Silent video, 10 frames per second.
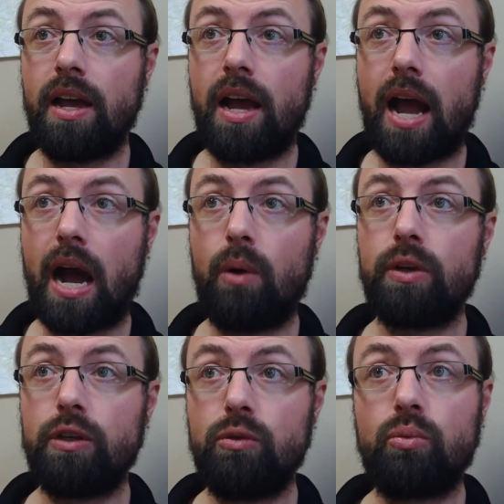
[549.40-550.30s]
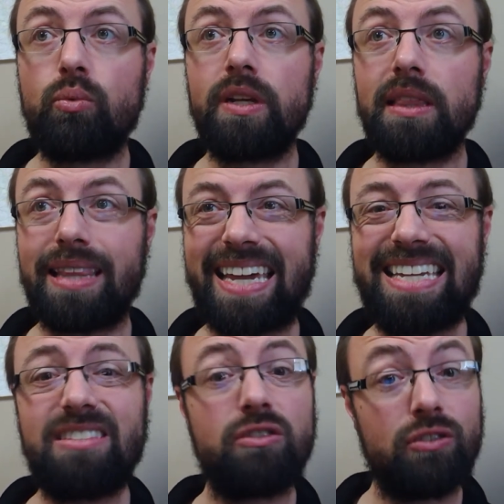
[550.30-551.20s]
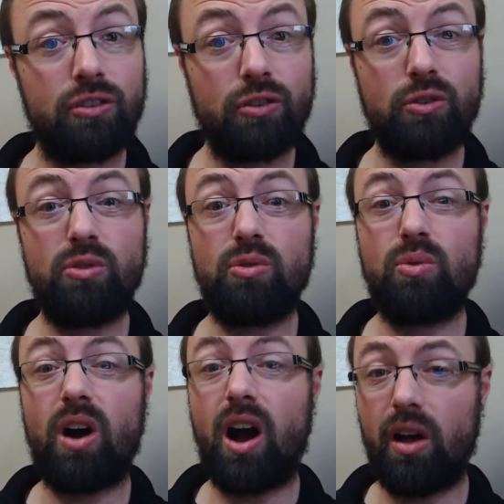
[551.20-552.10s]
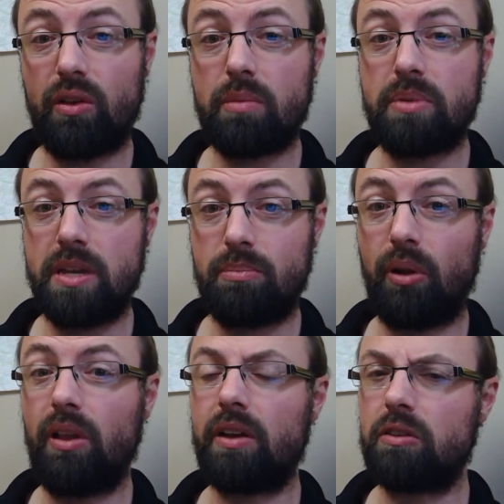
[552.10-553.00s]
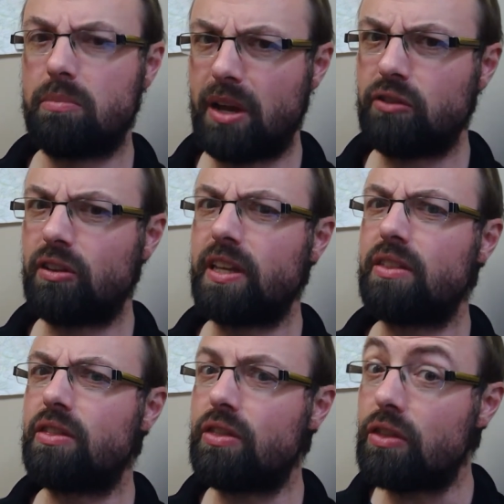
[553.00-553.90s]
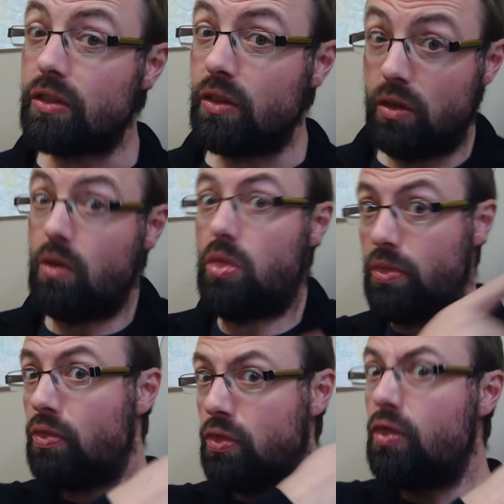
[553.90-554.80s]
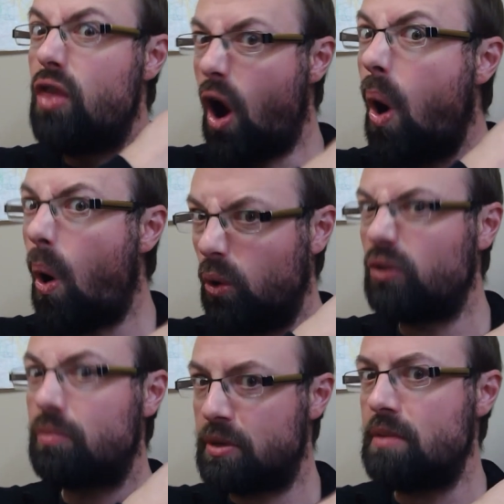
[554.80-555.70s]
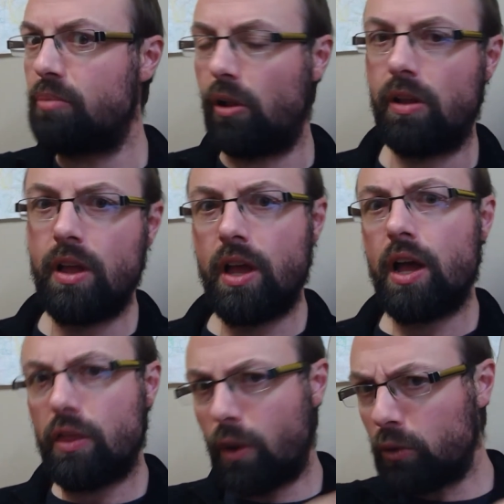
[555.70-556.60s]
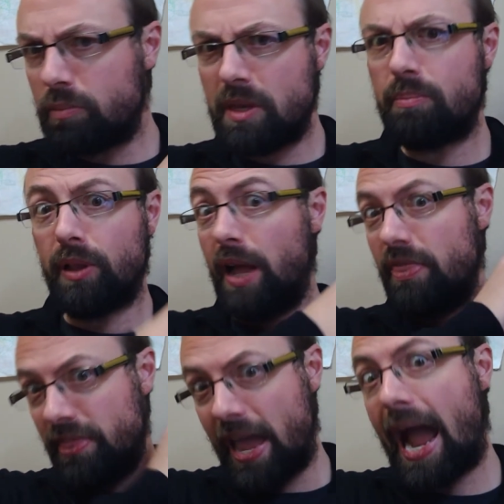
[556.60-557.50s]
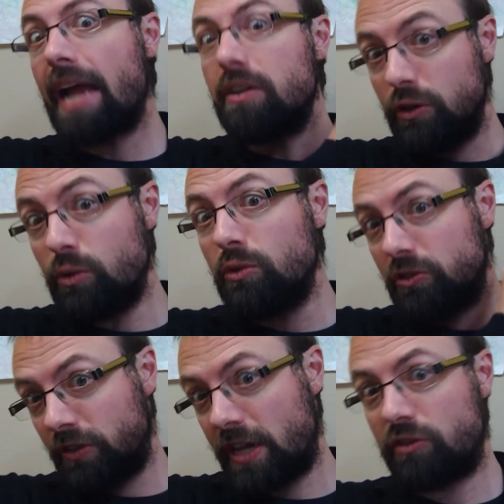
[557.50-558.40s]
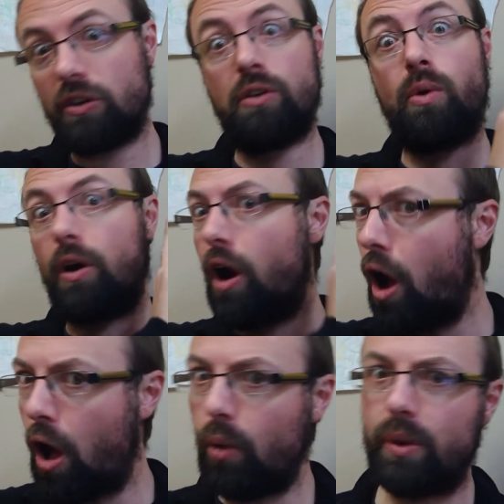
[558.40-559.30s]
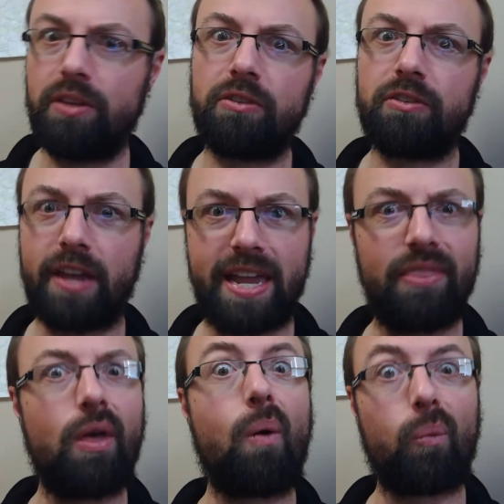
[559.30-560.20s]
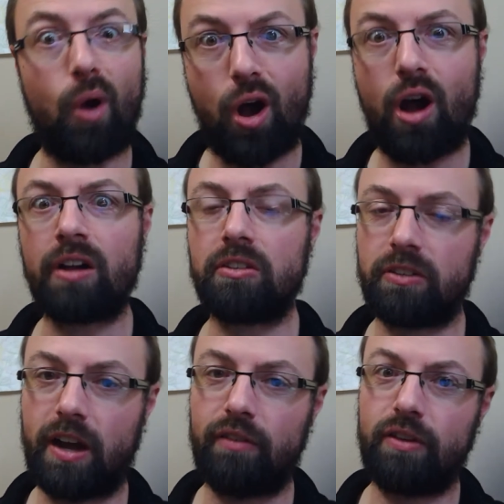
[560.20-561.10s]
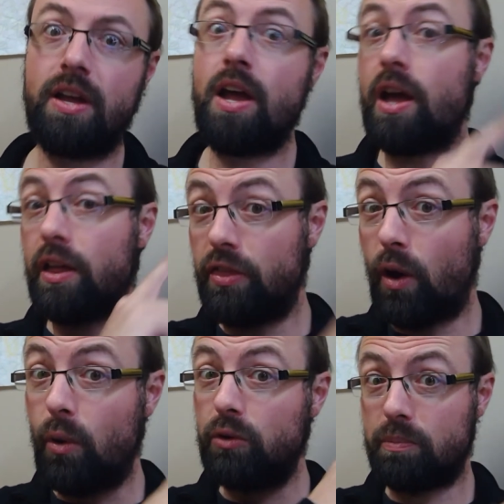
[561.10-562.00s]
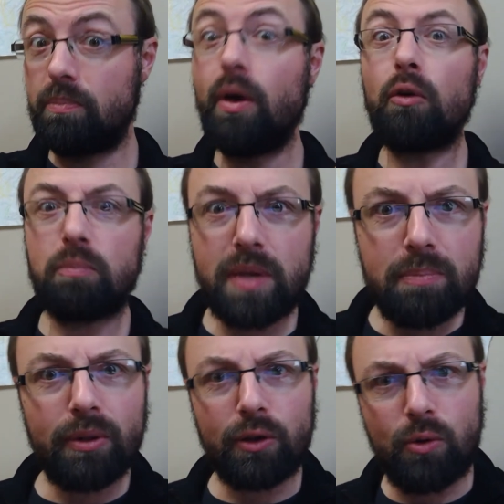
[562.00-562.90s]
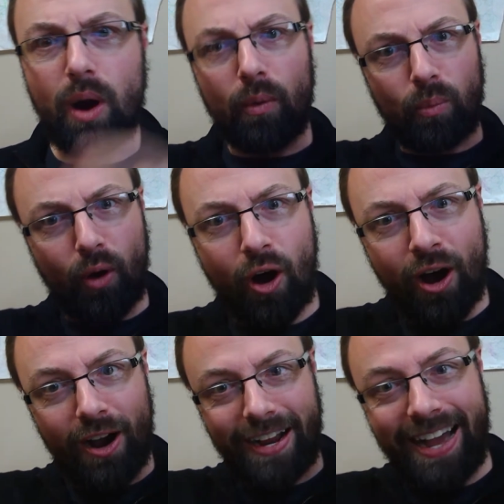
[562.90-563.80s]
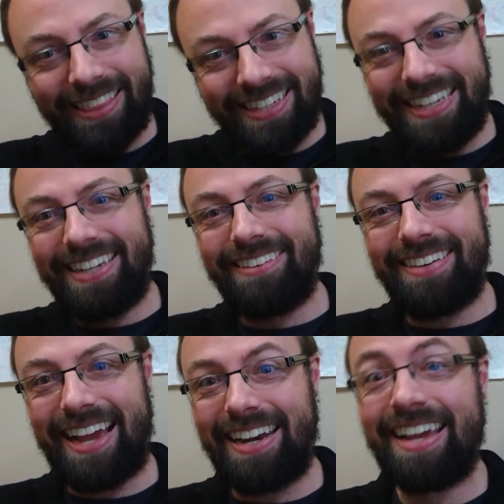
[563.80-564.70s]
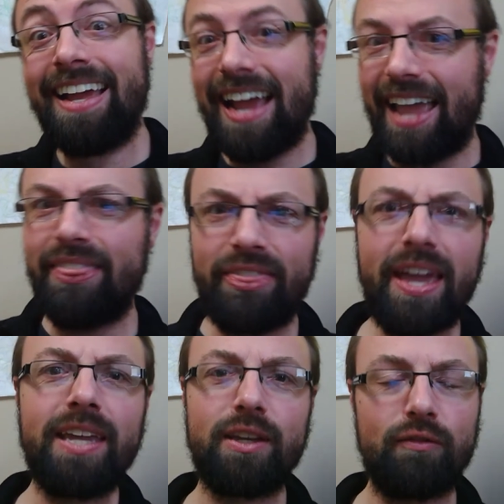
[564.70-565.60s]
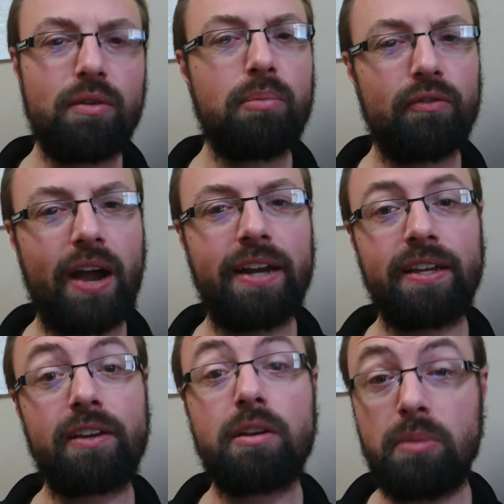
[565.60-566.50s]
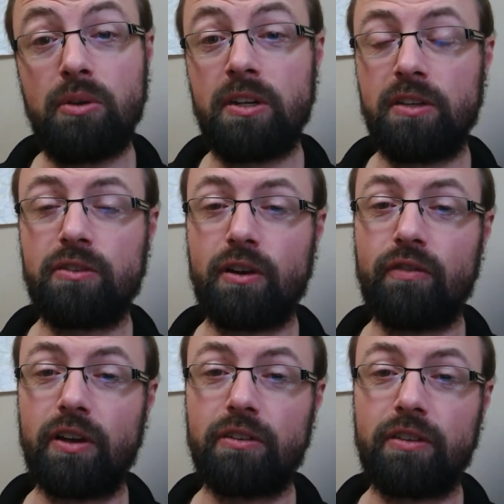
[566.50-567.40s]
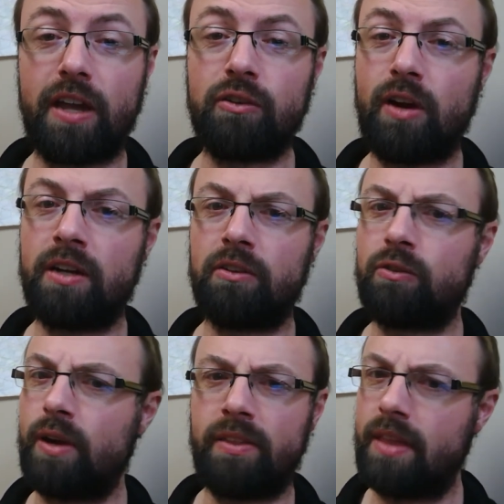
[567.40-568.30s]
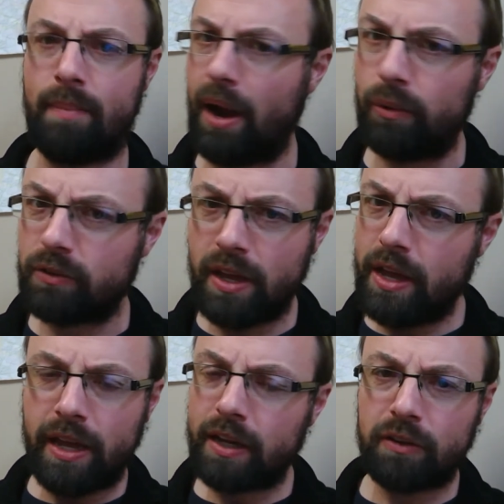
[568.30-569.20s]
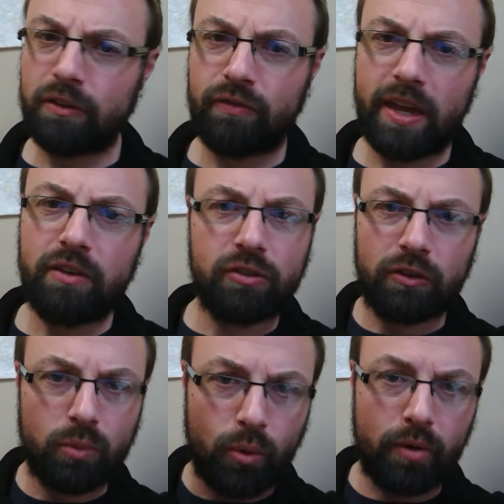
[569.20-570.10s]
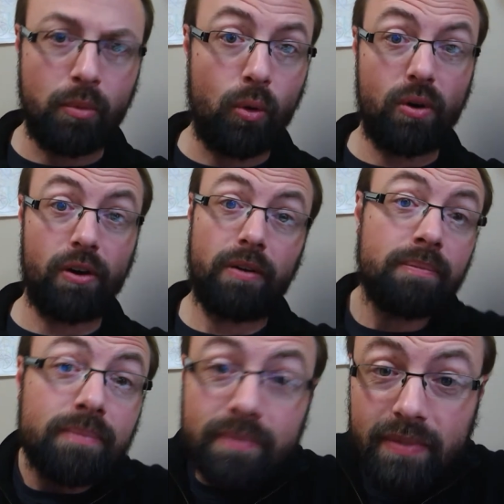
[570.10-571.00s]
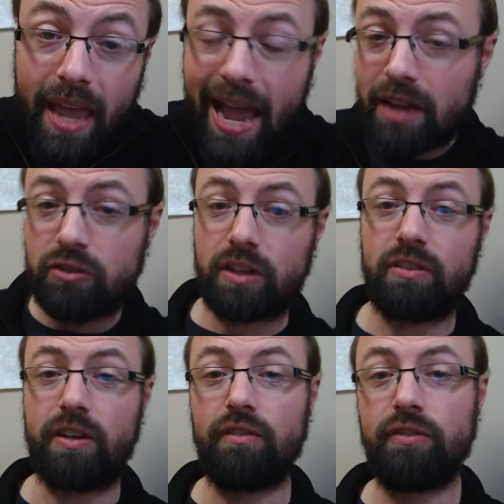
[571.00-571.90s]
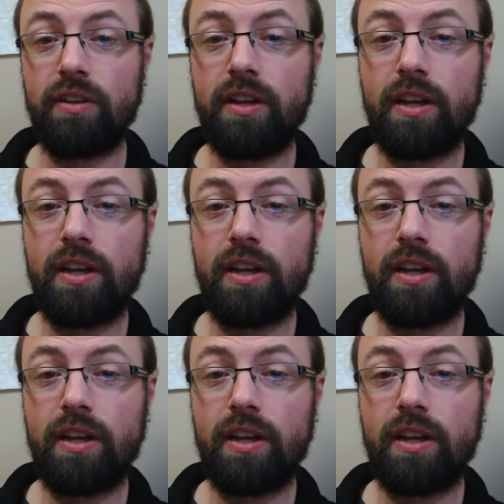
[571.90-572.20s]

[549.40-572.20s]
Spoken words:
how you relate to other people, especially those people on that news station who are always saying the wrong stuff. Those people who are wrong on the internet. And thank you for providing a community service and trying to straighten them out. Because if they just were more adjective,